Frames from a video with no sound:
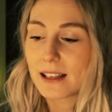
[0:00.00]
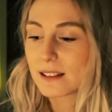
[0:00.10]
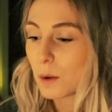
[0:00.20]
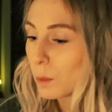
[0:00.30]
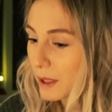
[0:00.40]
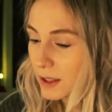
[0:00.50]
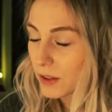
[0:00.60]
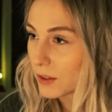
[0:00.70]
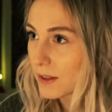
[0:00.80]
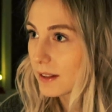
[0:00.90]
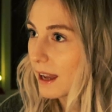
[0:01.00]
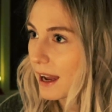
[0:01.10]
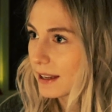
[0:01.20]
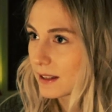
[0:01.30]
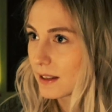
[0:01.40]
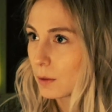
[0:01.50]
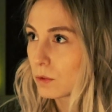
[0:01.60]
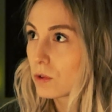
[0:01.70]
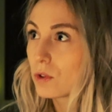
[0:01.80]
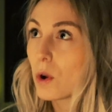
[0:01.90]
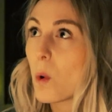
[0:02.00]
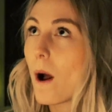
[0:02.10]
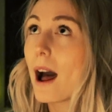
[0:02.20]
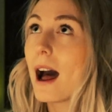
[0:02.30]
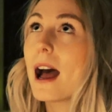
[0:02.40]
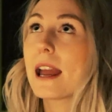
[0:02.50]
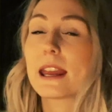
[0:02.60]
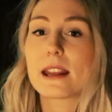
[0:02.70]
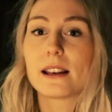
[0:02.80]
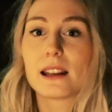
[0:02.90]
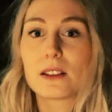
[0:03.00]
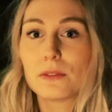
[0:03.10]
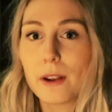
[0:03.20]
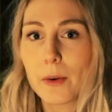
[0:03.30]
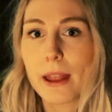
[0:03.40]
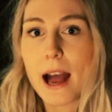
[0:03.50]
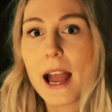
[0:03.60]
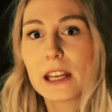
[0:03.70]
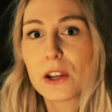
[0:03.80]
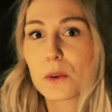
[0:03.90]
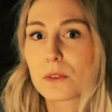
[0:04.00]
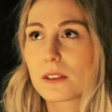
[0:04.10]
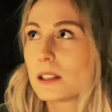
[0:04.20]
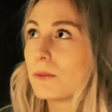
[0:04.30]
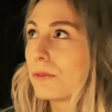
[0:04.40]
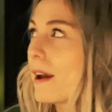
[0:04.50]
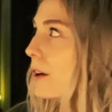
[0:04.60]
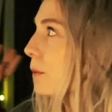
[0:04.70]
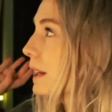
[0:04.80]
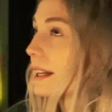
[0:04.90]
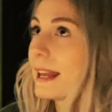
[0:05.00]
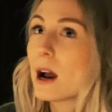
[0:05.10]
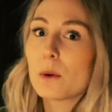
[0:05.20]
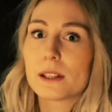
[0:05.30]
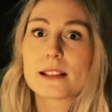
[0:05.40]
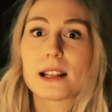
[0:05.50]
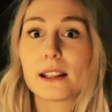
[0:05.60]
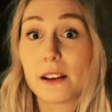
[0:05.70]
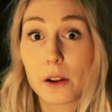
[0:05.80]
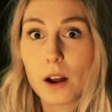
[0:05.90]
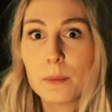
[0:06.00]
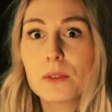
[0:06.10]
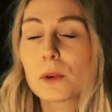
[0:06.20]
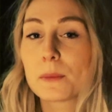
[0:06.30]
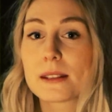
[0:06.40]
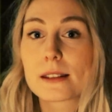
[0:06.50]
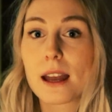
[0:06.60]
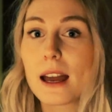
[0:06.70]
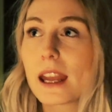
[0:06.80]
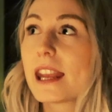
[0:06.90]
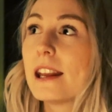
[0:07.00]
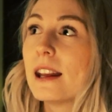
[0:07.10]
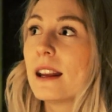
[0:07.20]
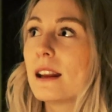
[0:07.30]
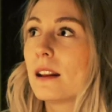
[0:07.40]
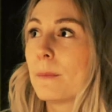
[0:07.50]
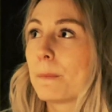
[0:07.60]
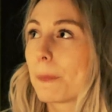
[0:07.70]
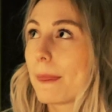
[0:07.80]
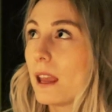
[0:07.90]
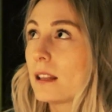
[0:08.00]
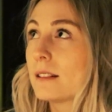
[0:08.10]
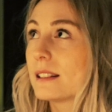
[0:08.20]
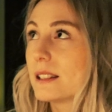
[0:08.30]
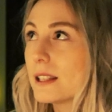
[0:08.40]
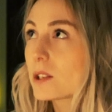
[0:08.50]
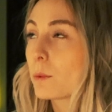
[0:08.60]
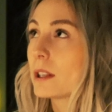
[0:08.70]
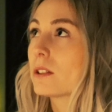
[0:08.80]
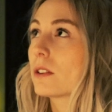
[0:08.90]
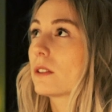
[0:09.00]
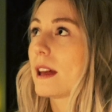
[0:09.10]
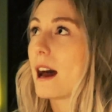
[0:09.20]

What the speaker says: some winters the ice sounds so high, like very high notes and very loud. It's like they're coming from the sky. And this winter the